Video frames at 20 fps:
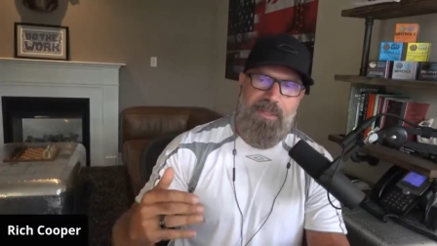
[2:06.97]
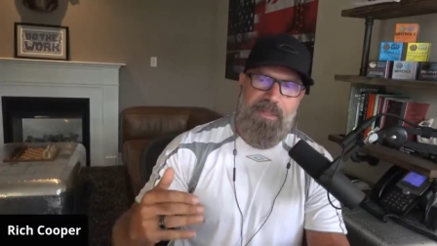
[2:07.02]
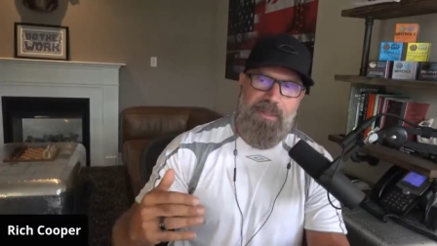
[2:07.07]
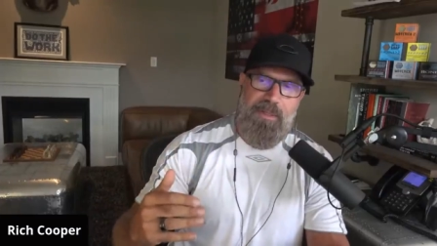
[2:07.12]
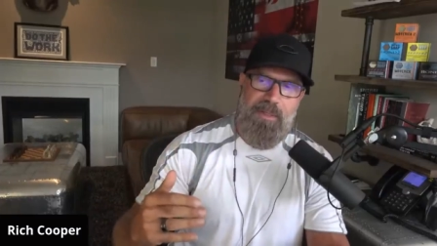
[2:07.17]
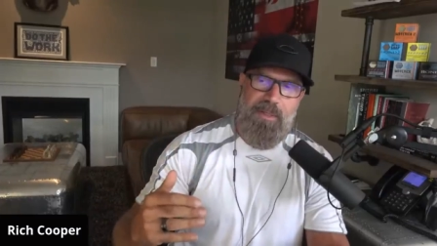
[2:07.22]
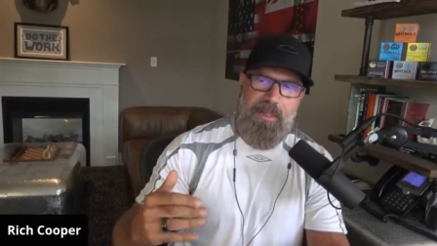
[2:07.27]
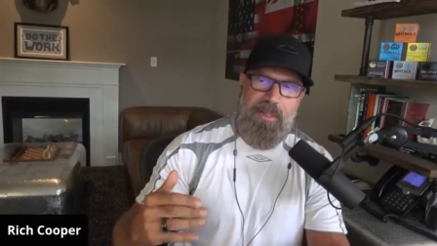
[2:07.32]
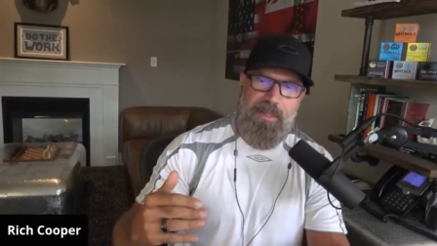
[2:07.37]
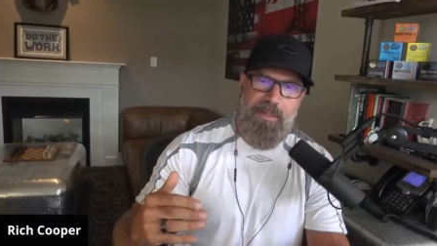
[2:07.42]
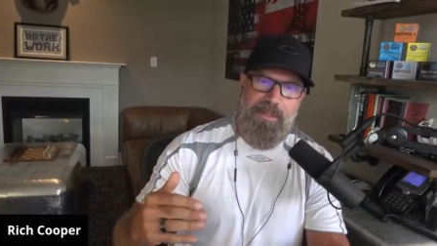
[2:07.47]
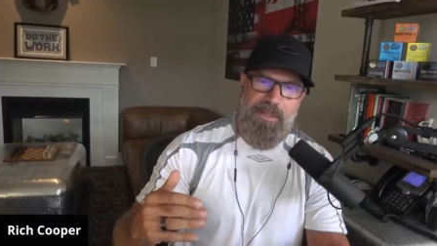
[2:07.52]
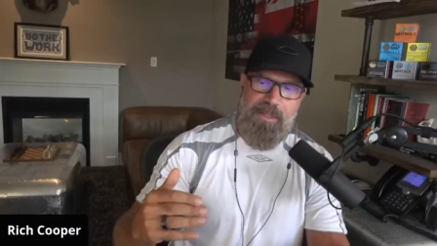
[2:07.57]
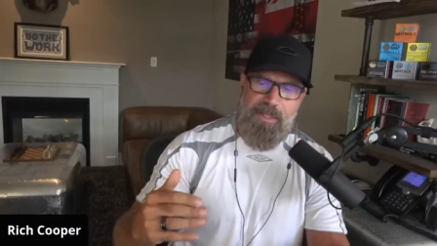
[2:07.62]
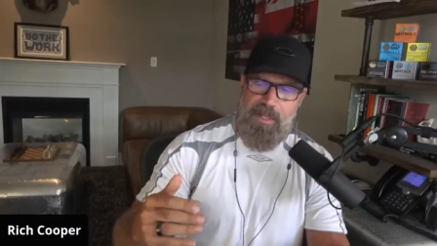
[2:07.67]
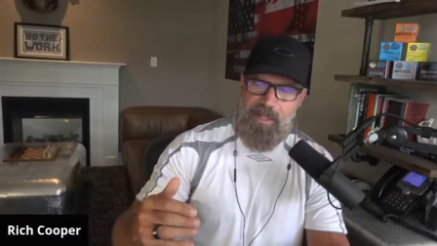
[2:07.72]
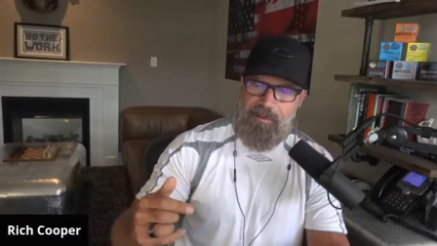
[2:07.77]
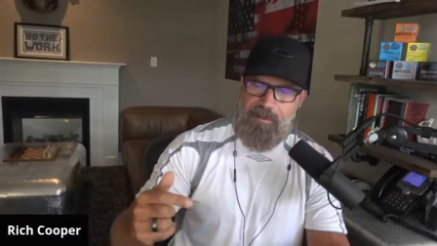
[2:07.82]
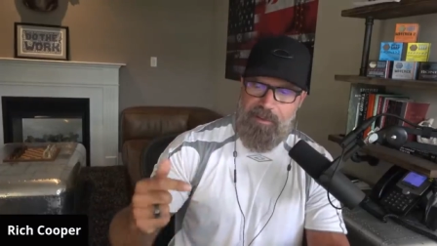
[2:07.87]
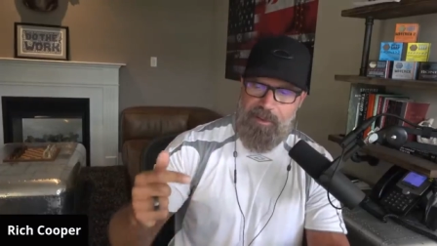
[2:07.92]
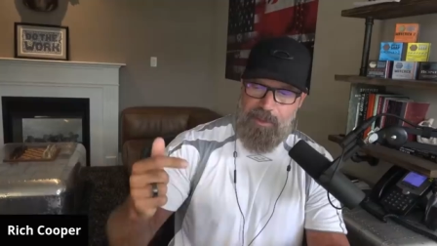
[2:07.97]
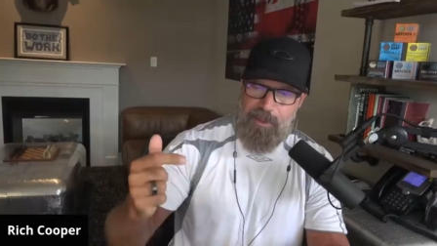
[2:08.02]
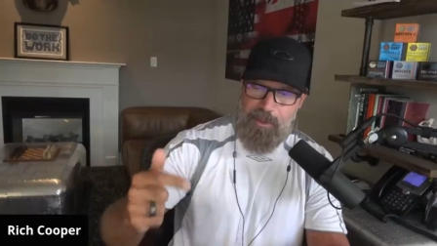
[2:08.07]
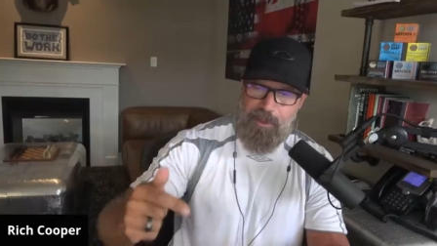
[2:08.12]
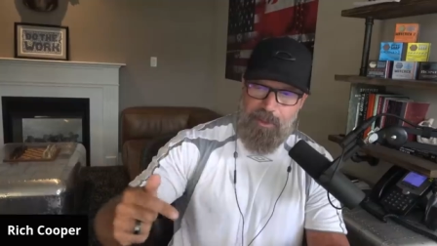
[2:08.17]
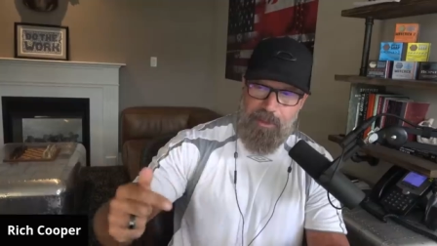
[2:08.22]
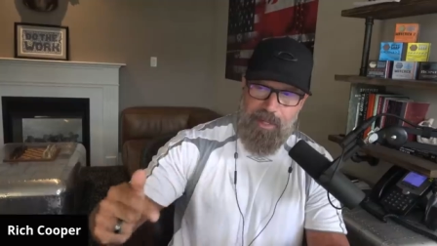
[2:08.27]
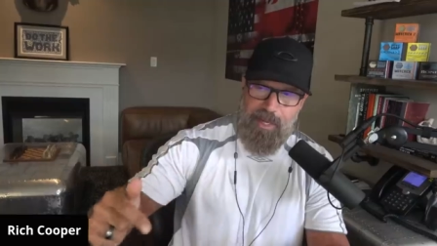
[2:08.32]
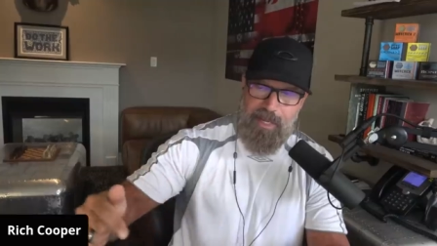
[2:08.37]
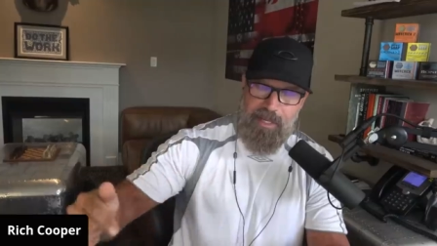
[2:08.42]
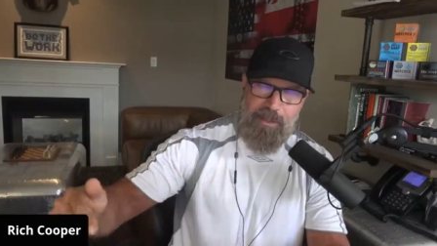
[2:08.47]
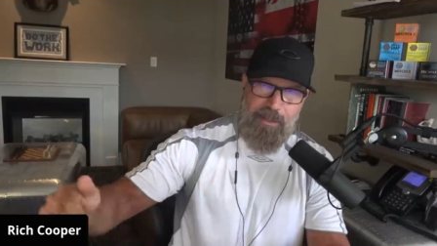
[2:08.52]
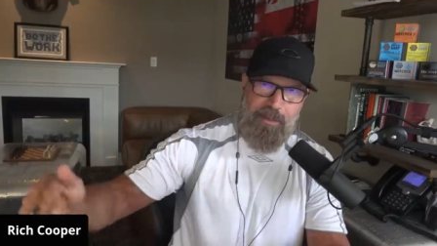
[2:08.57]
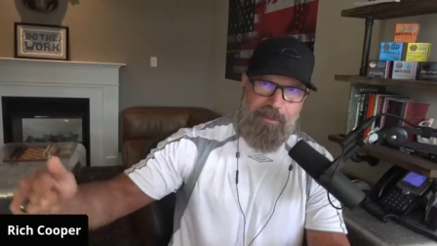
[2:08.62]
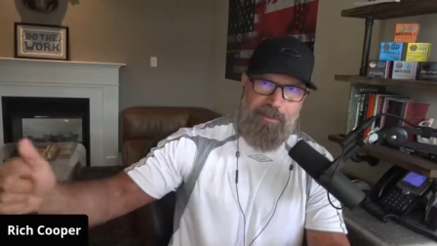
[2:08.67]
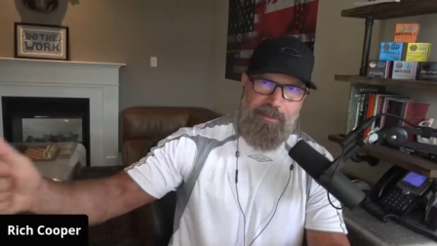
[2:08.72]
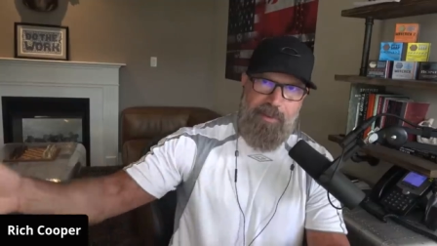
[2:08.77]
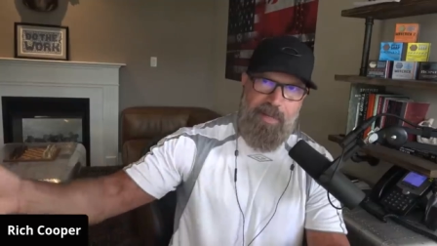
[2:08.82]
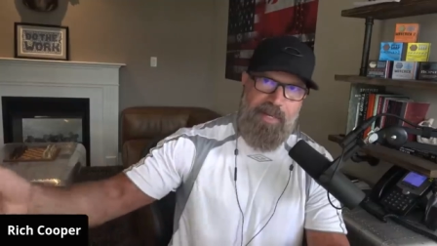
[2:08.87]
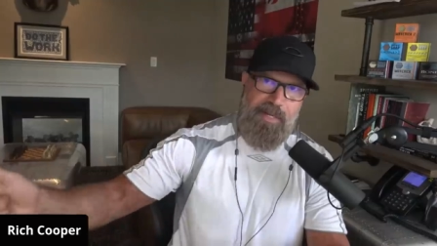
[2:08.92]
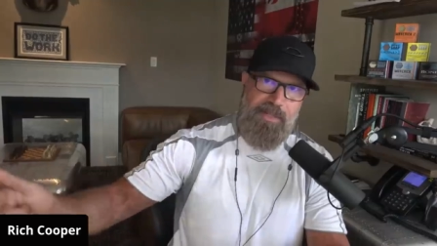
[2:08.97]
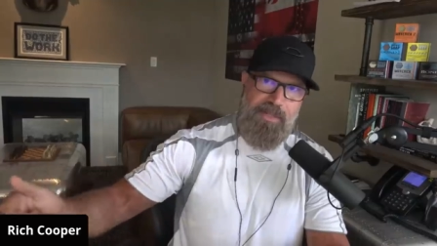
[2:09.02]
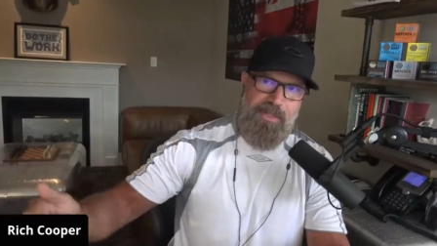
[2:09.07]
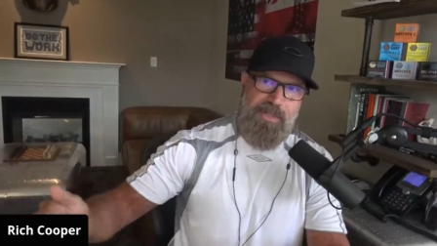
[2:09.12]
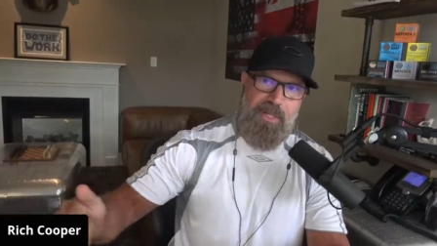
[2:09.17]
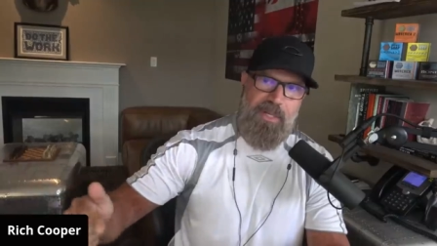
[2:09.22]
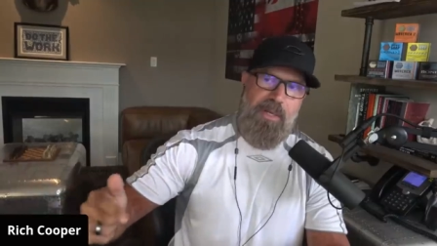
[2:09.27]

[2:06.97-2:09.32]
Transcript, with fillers: to cover her and her friends.